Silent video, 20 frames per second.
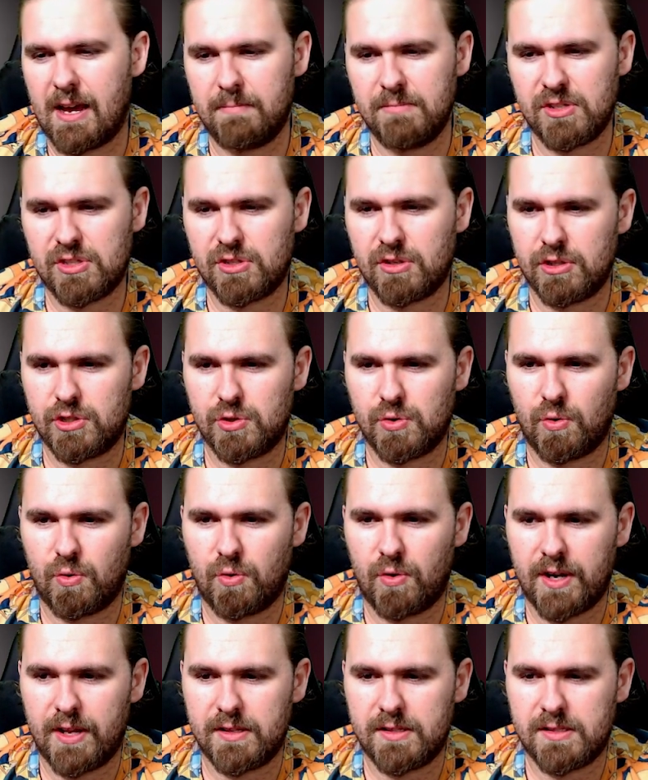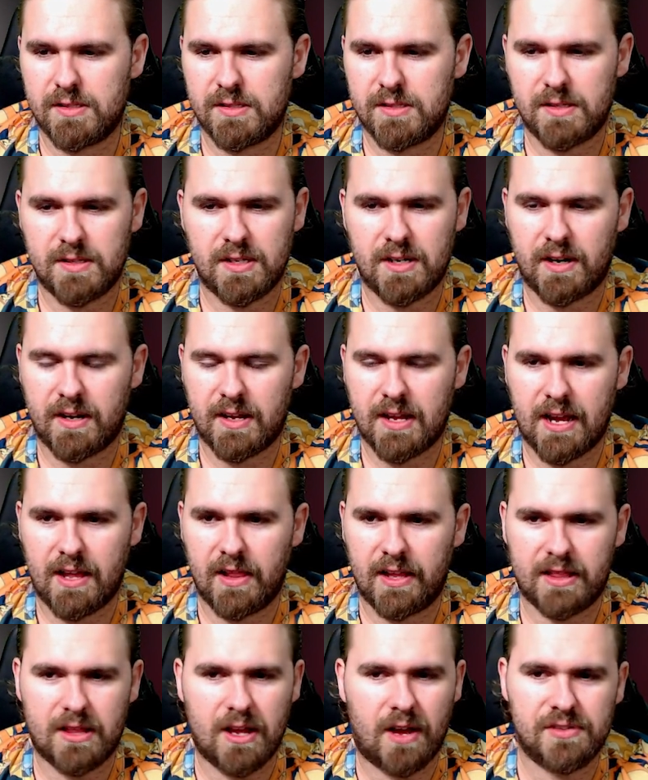just not sure on its, you know,
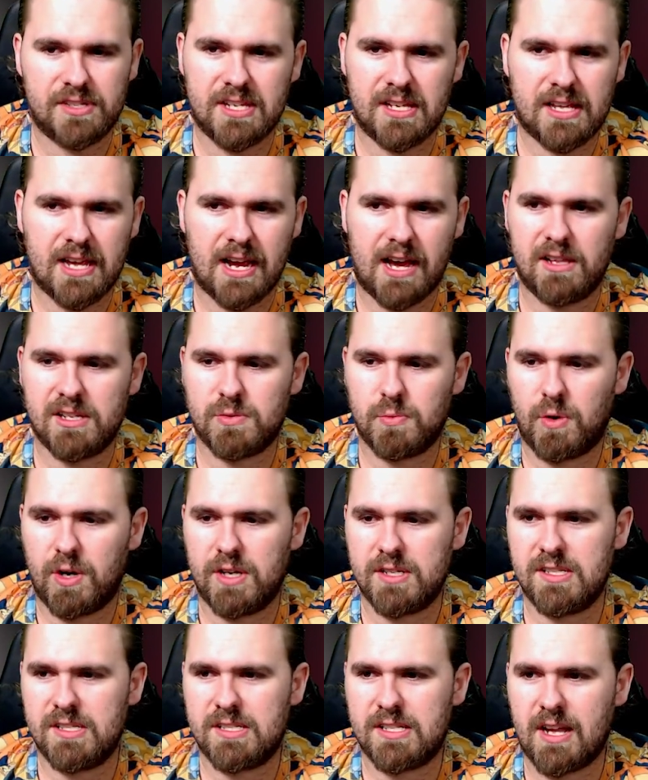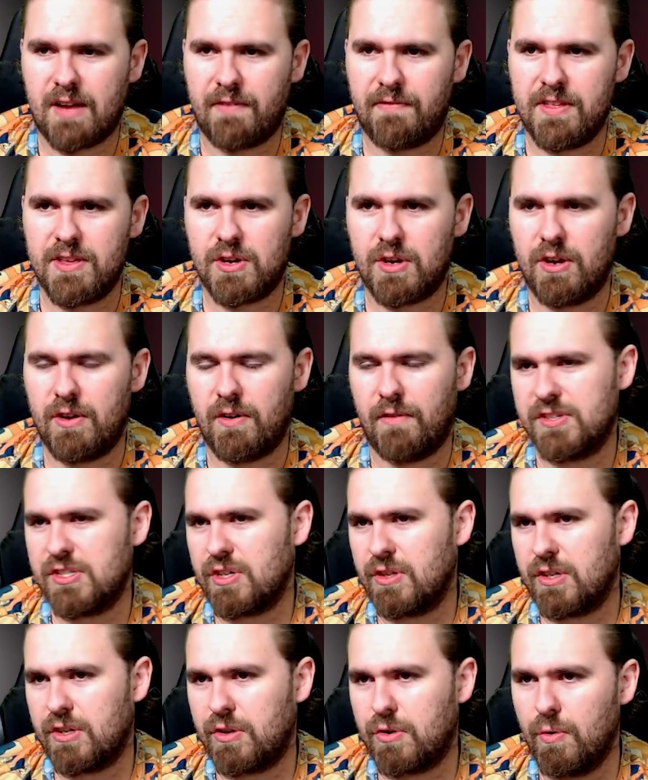like obviously colors-wise and stuff. Then you obviously
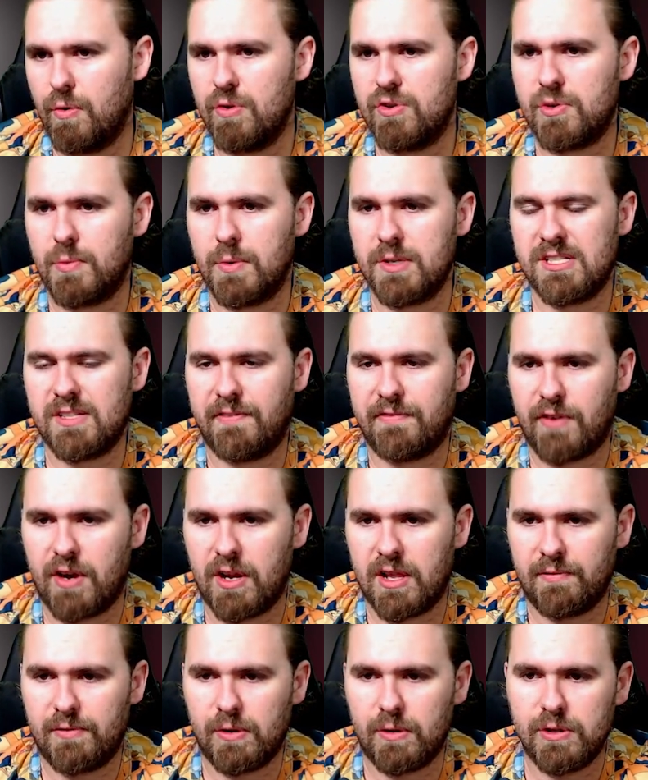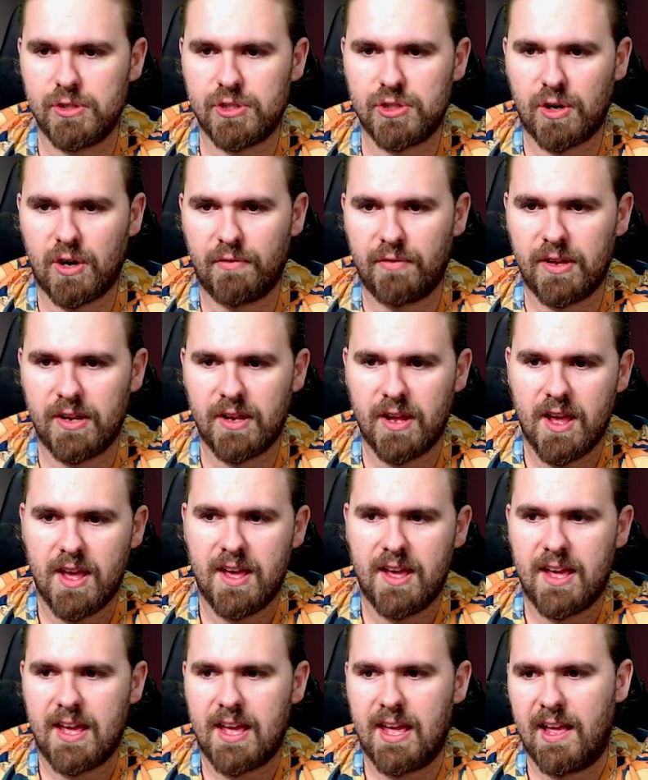got the Goodra, which is the final evolution of it,
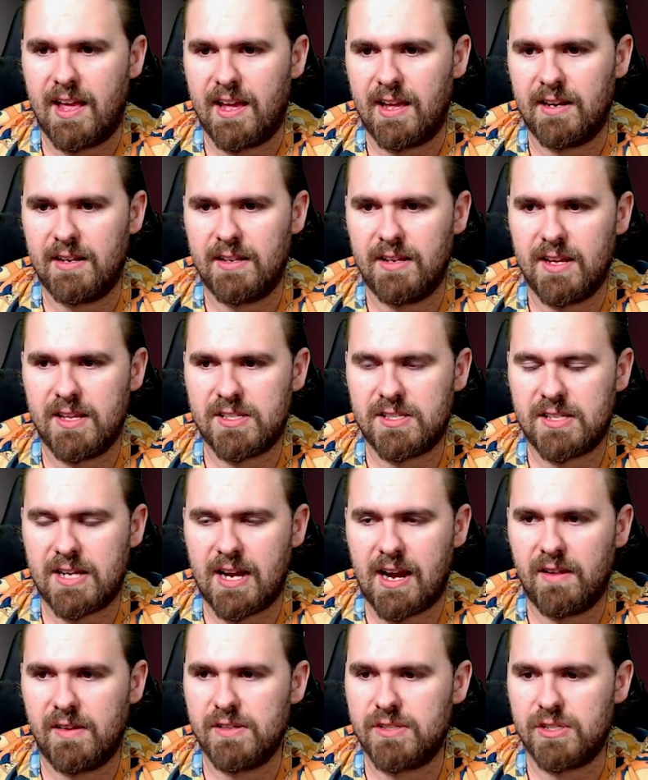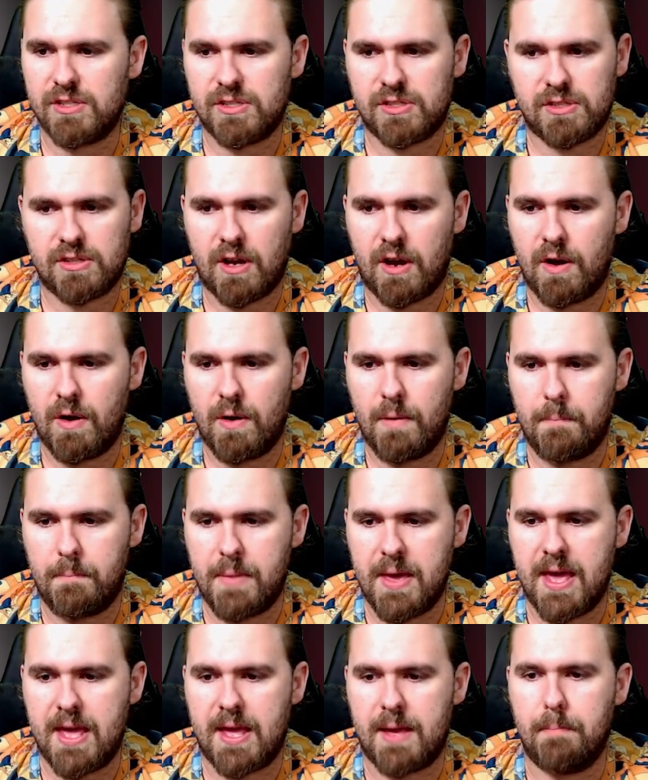and its tail is just so
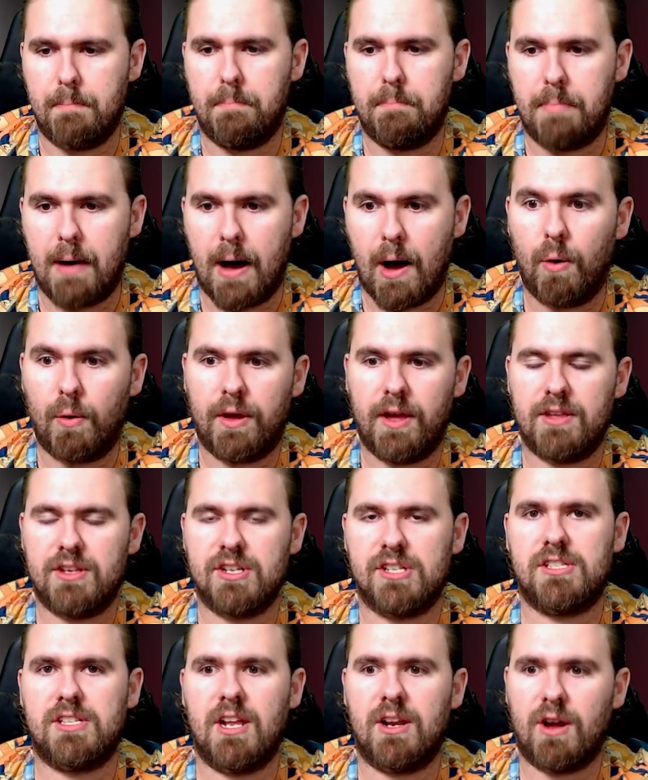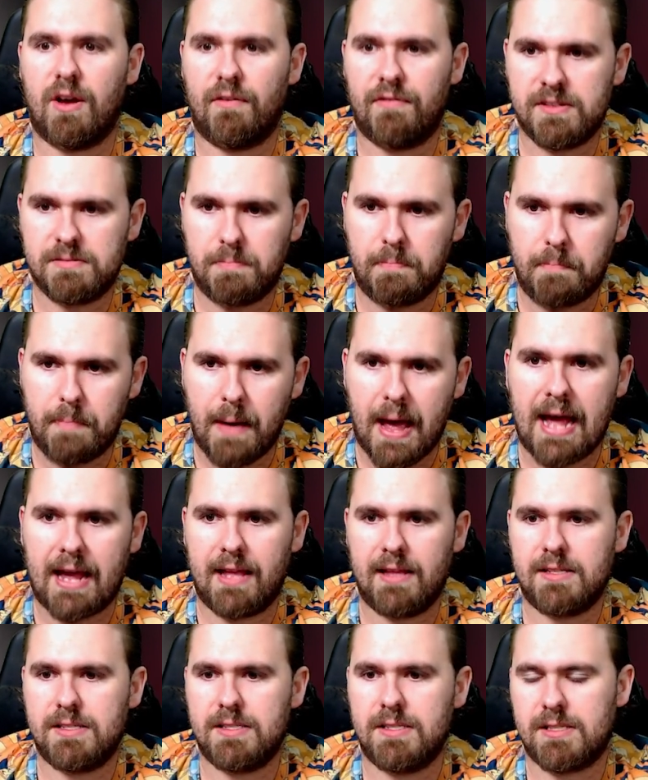big and bulky, just sitting off its back.
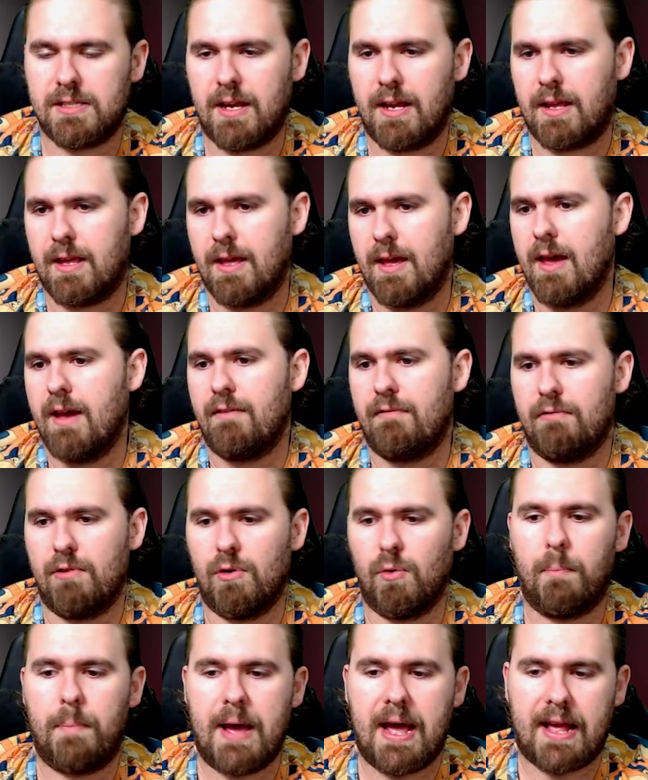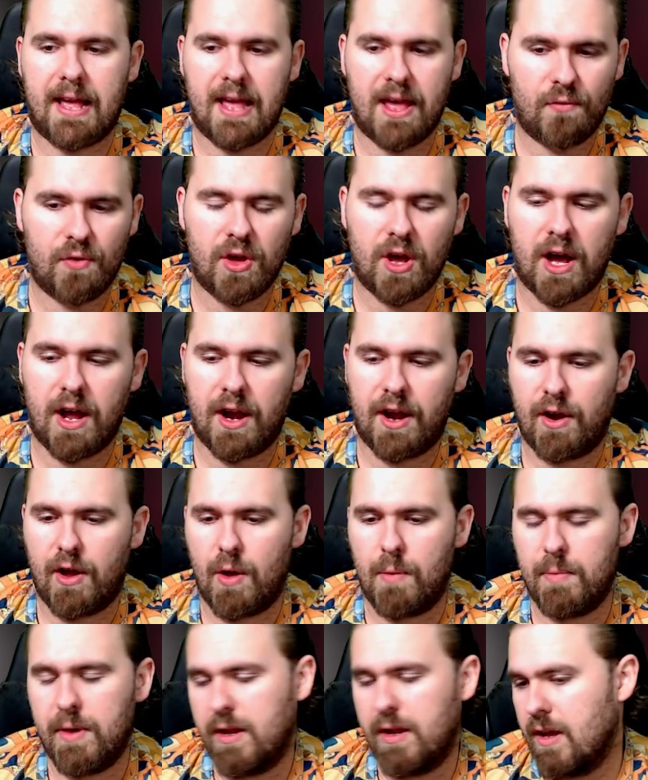It's just like real back heavy. I don't
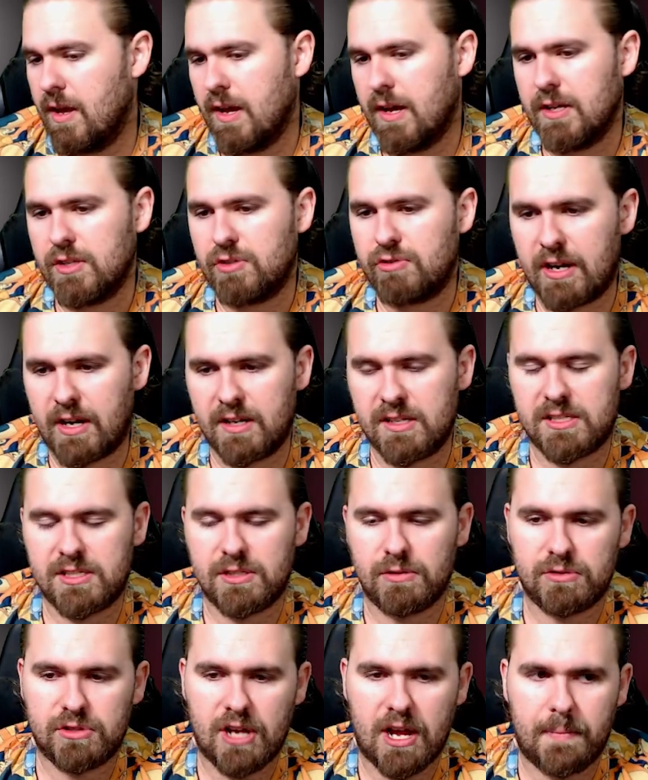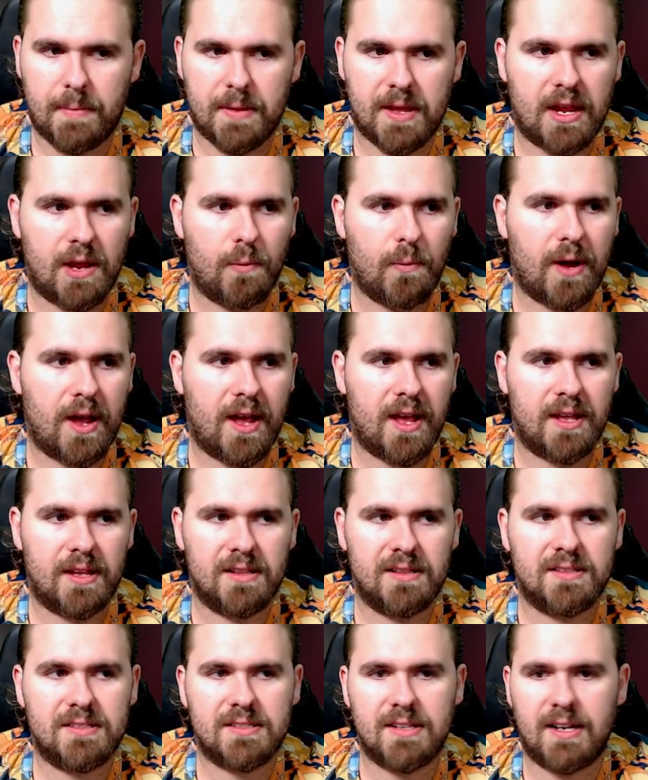know, but Dragon is still typing anyway, and